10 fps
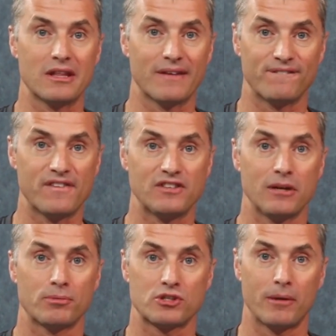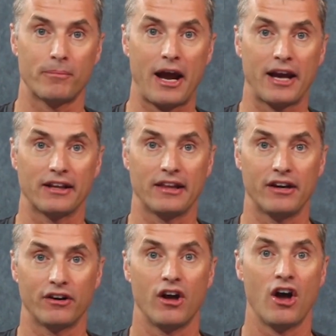be in the fifteen percent bracket
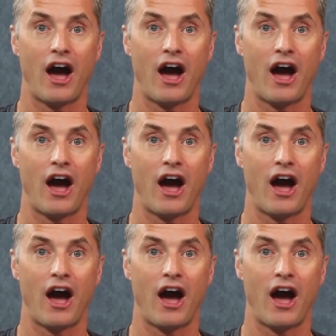later,